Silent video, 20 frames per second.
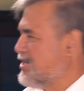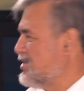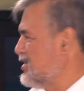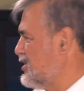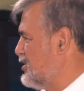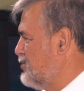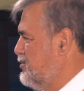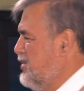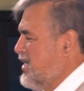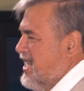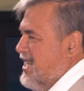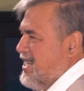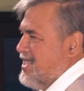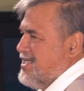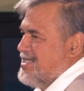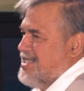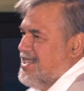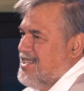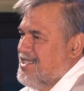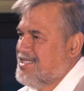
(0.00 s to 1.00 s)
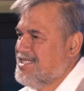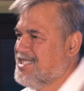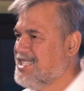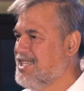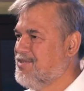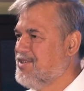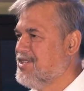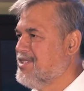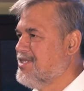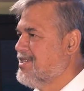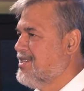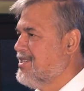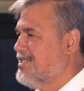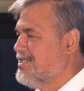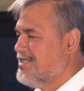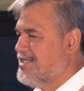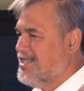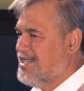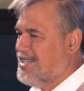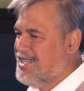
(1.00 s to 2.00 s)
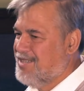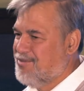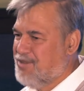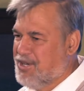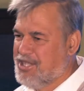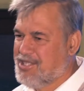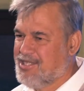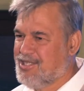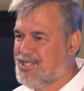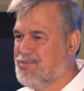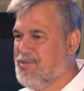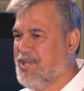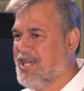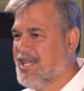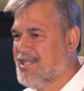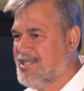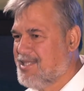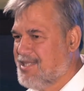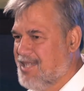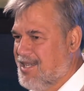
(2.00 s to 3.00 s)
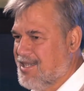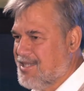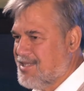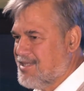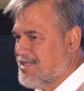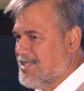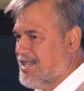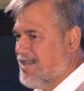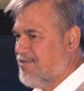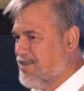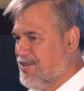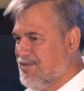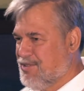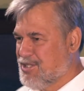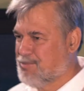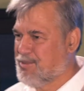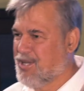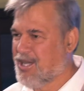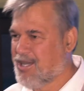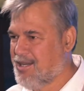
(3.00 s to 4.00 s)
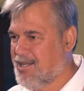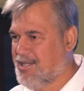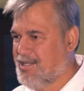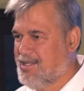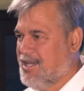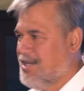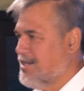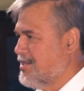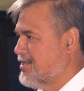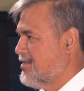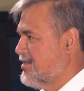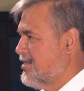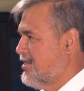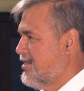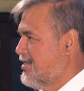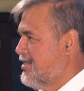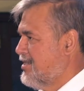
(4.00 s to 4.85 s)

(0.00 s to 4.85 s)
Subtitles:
speaking in tongues even, I wanted to speak in tongues. I've never spoken in tongues.